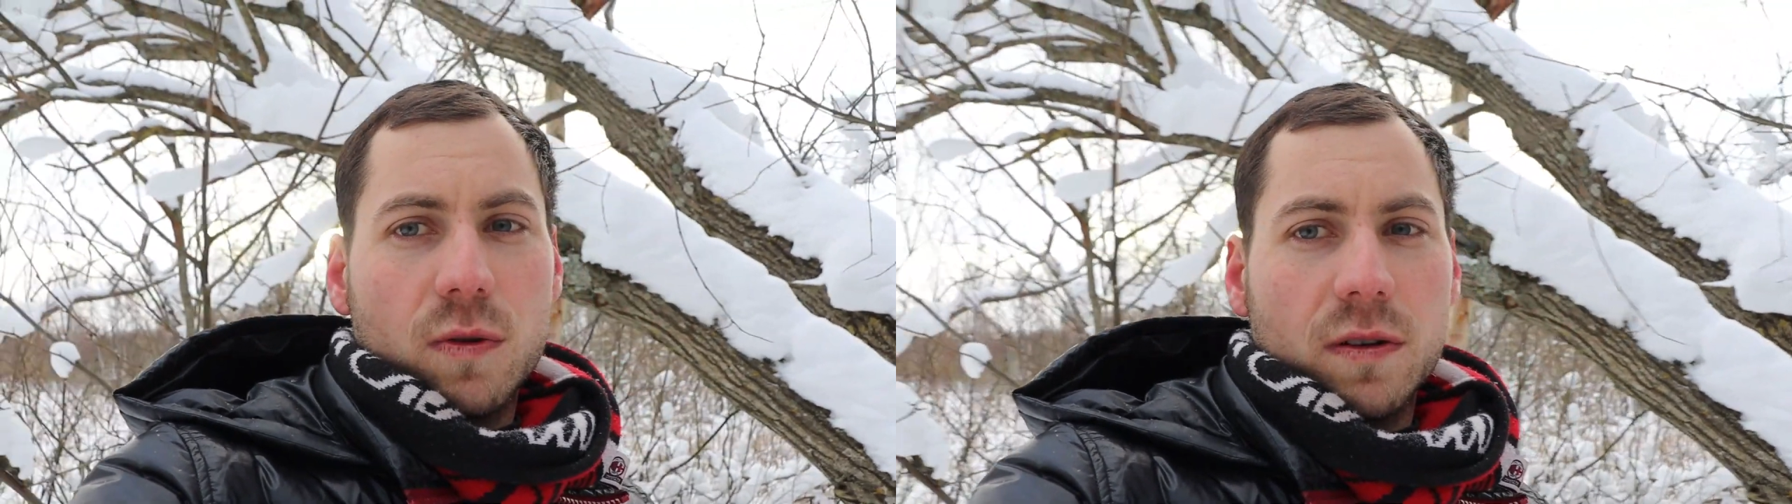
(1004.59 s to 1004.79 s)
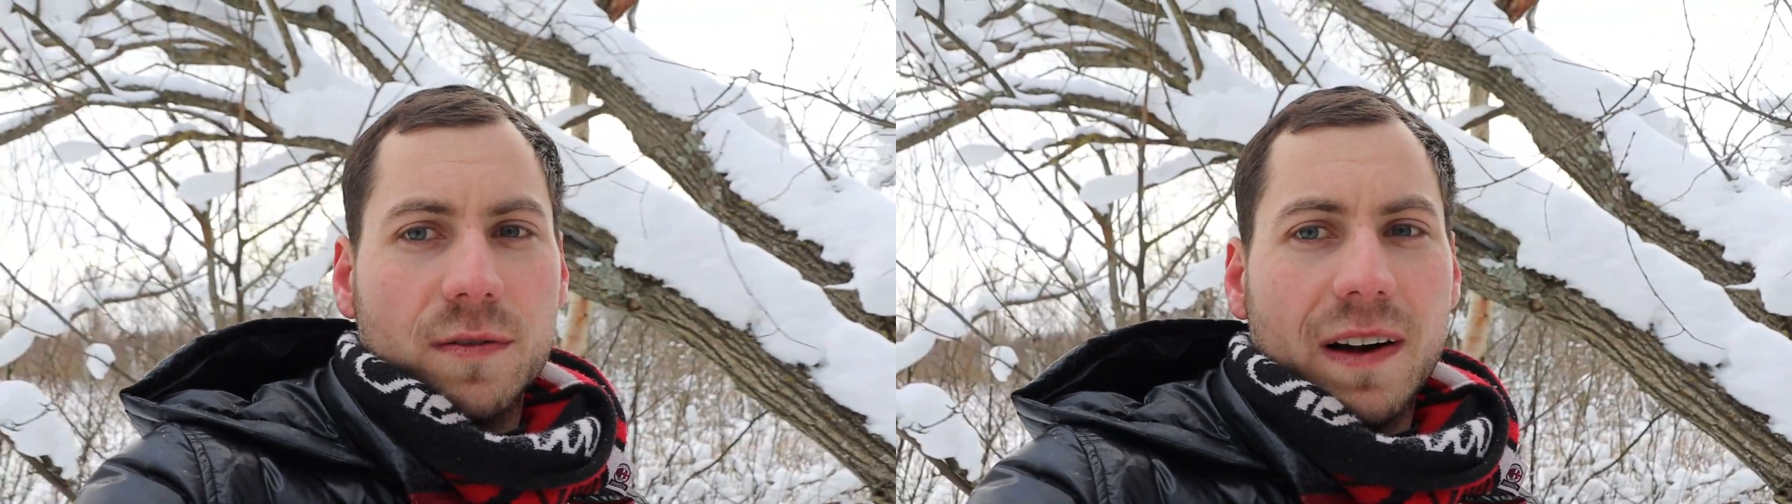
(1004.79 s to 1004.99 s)

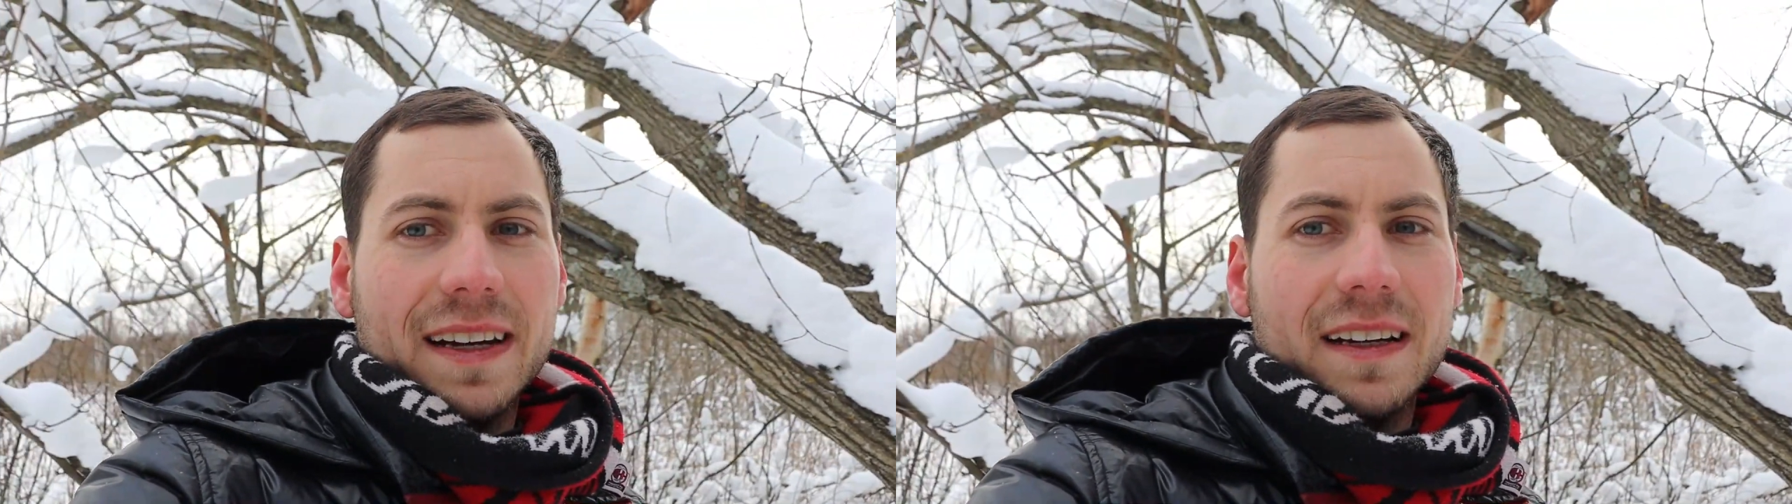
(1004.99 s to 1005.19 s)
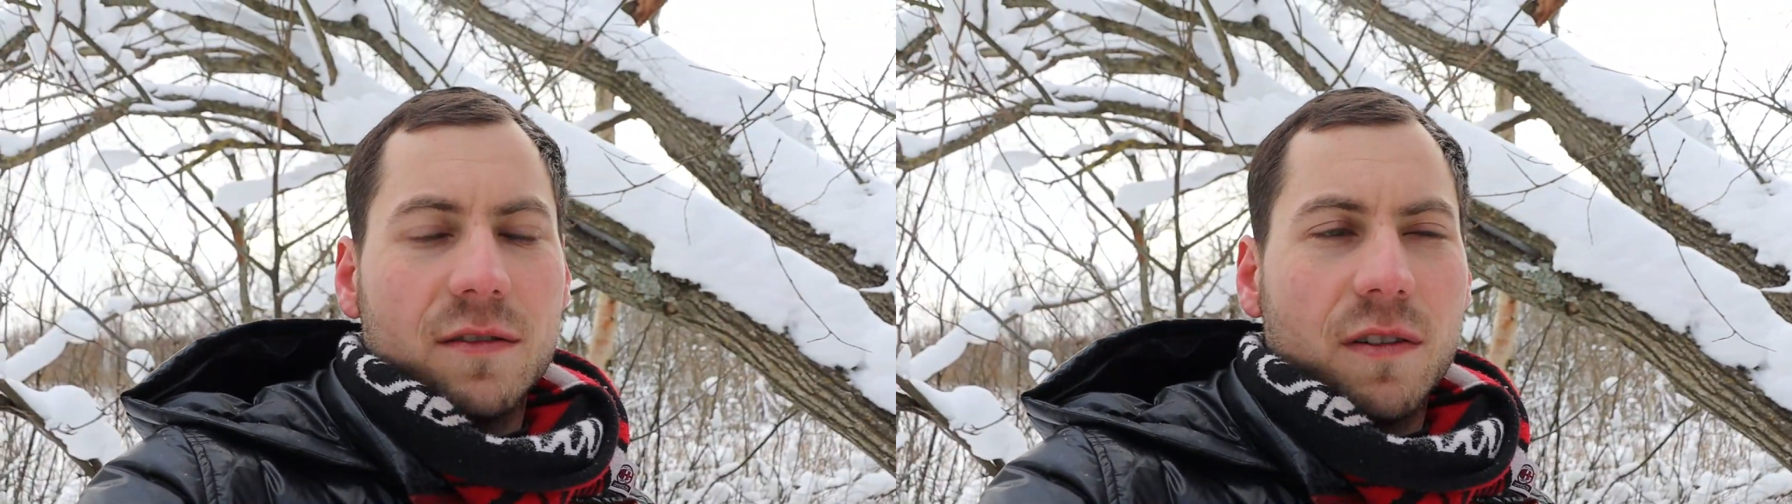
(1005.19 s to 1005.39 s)
worth
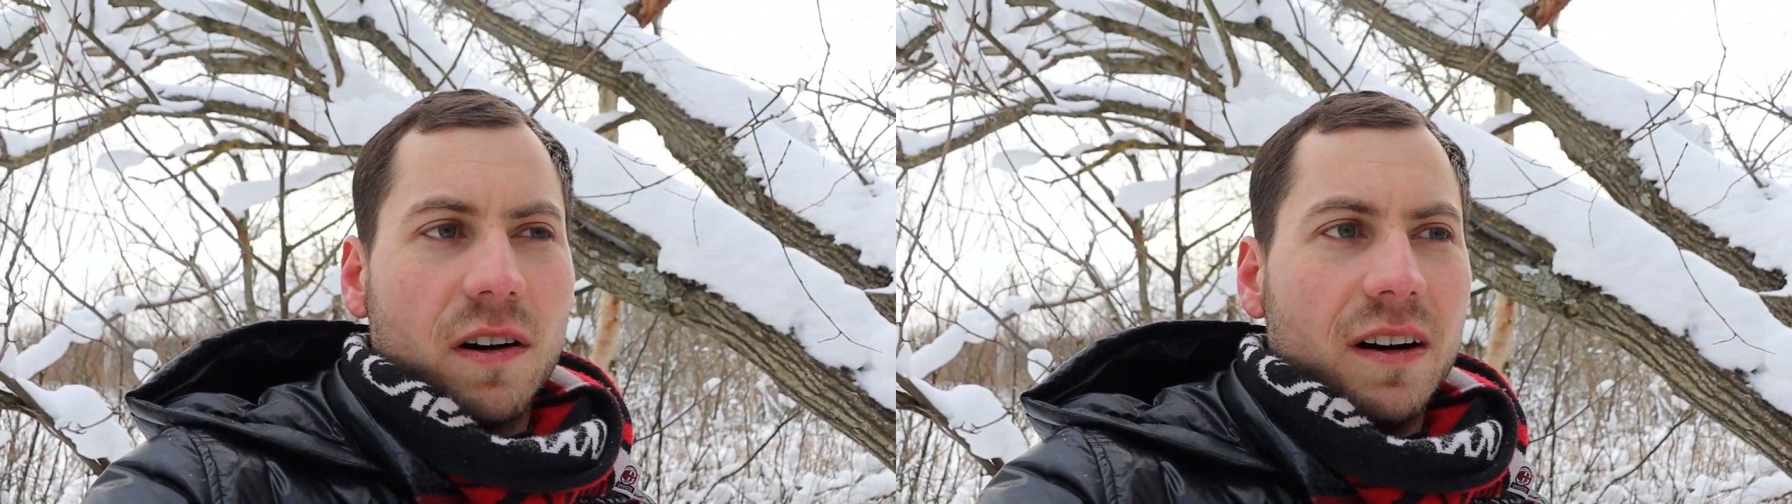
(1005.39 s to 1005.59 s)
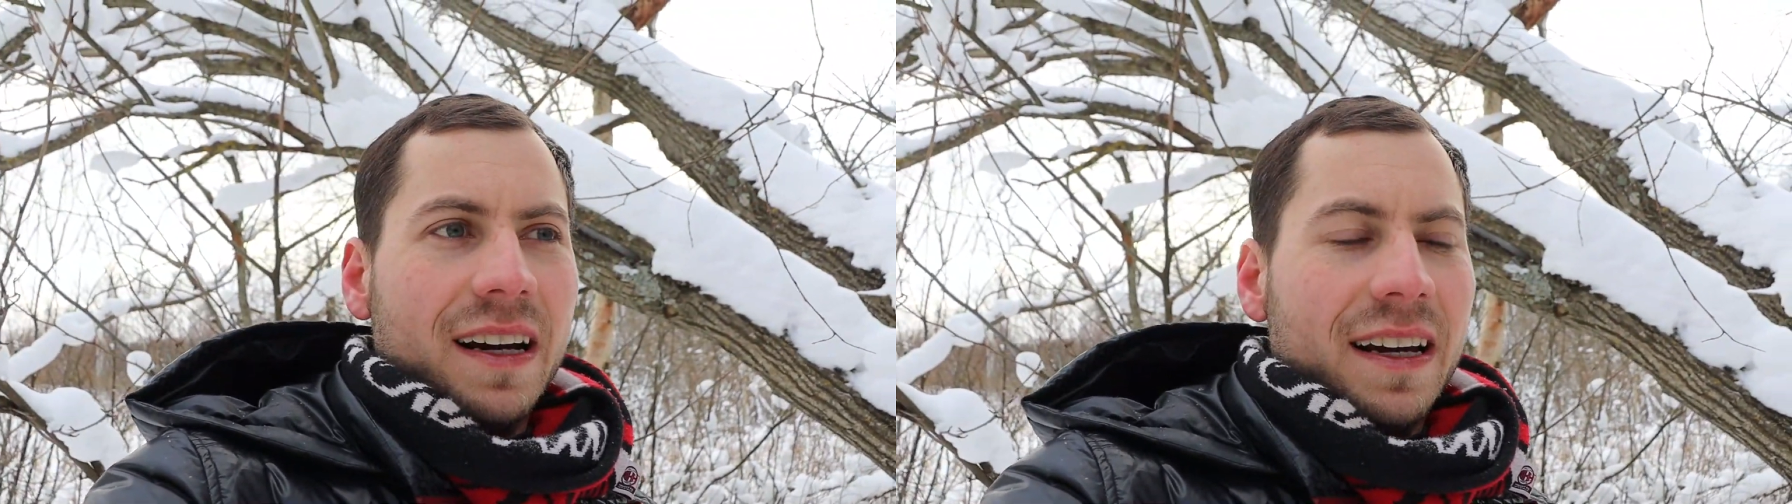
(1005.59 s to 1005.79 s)
fighting
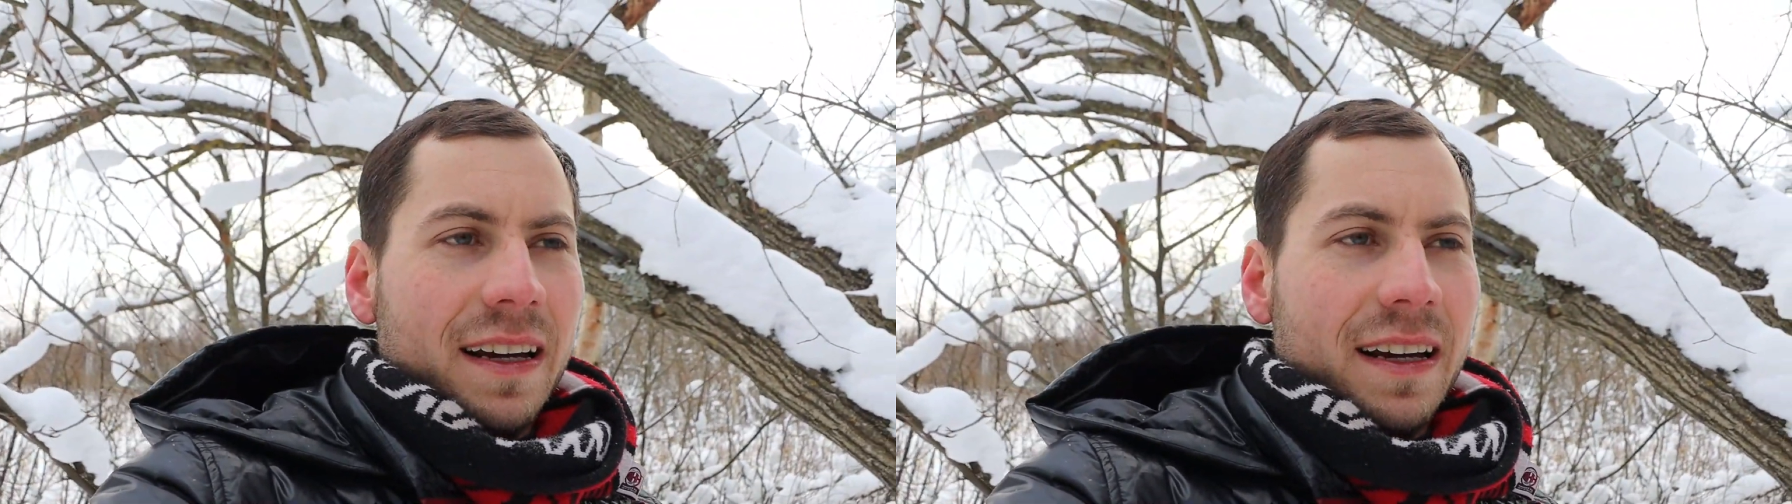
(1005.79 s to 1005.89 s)
for.